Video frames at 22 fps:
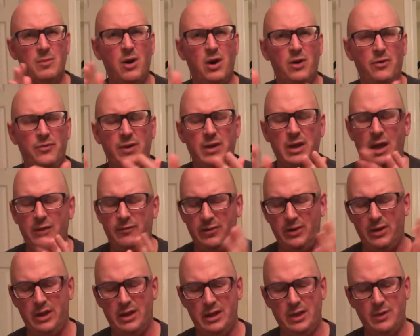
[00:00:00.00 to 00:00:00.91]
Amalfi. I
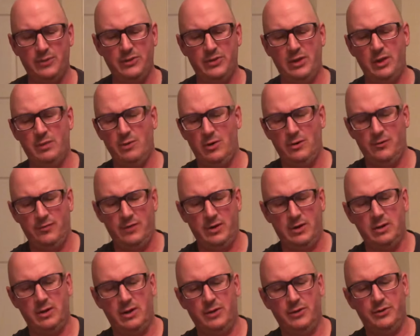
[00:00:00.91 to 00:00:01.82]
feel like it was the Amalfi
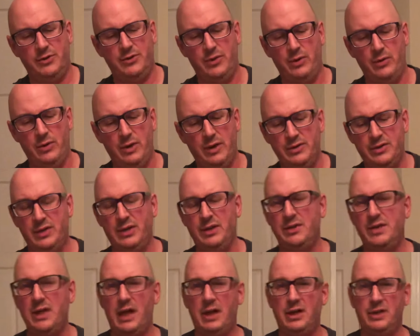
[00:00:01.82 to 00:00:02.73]
Coast. So he's
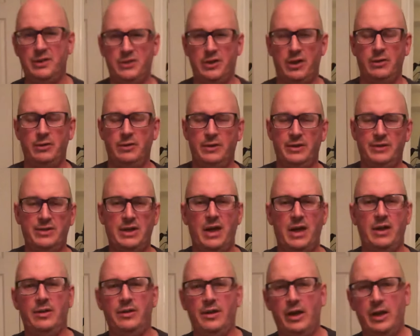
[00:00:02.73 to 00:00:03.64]
not a Southern
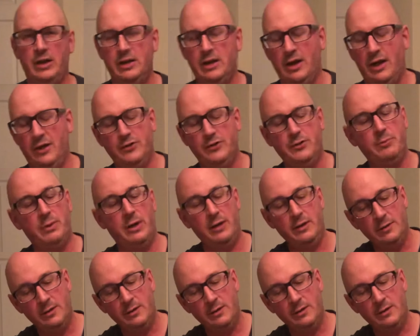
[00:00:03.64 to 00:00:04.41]
Italian like us, but